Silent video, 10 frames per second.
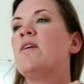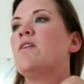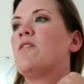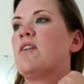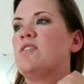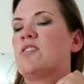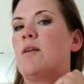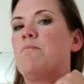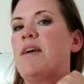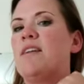You're gonna just gonna
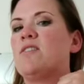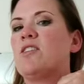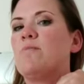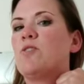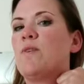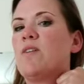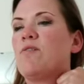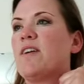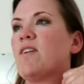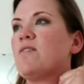pinch in between your
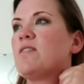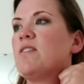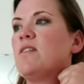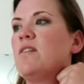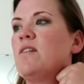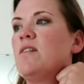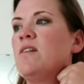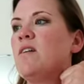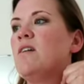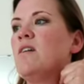fingers.
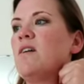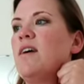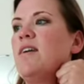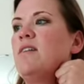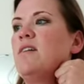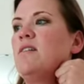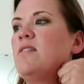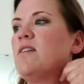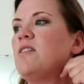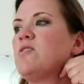Right,
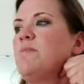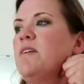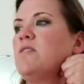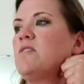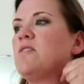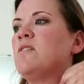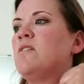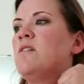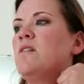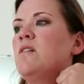touch, pinch.
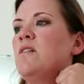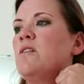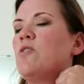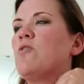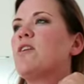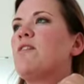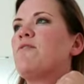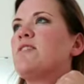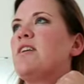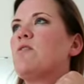You're looking for
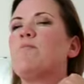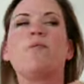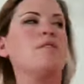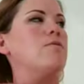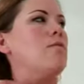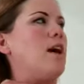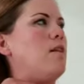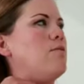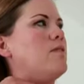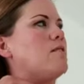tender points. If you don't
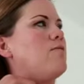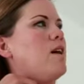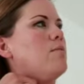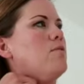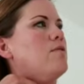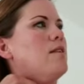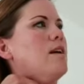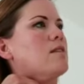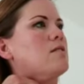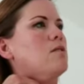have one, that's fine, move to the
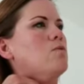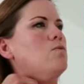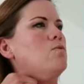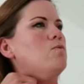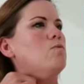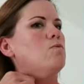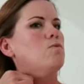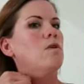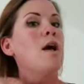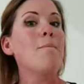next.
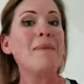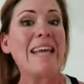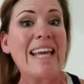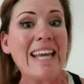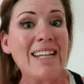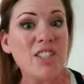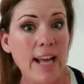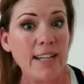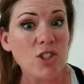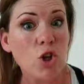Ooh, be
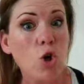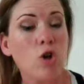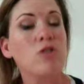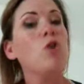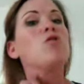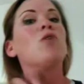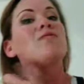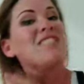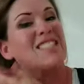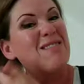gentle. Don't go
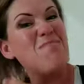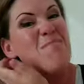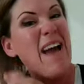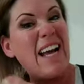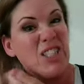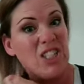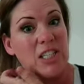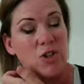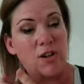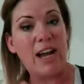smashing
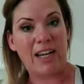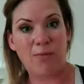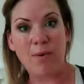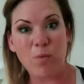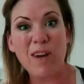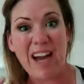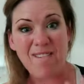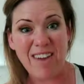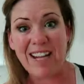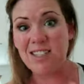in your neck. Remember we
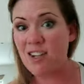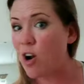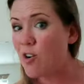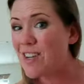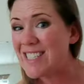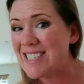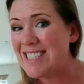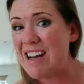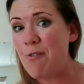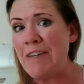got veins and arteries and
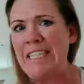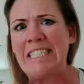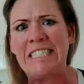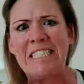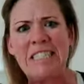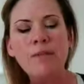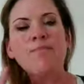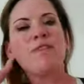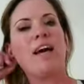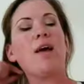stuff?
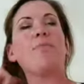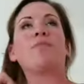Okay,